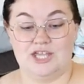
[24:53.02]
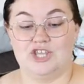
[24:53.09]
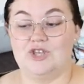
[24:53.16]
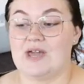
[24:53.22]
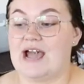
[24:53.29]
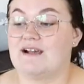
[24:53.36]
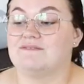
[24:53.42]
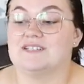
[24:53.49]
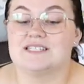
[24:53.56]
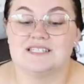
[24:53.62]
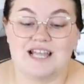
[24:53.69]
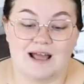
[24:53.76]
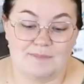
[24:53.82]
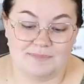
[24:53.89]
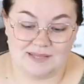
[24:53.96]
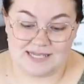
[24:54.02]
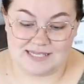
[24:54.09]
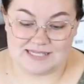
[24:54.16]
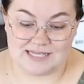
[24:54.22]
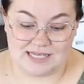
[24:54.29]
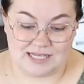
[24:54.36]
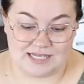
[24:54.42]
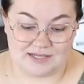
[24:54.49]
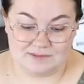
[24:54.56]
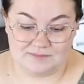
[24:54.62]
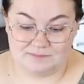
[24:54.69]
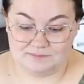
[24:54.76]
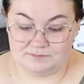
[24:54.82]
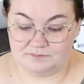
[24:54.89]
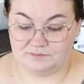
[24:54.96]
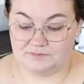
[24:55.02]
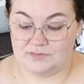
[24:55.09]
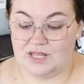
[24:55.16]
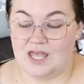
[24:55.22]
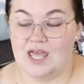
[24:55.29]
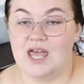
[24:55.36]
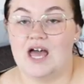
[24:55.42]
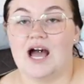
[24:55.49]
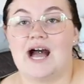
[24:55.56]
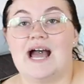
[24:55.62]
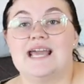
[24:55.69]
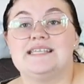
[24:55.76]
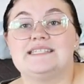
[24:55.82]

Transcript: you have to stop please, honey. I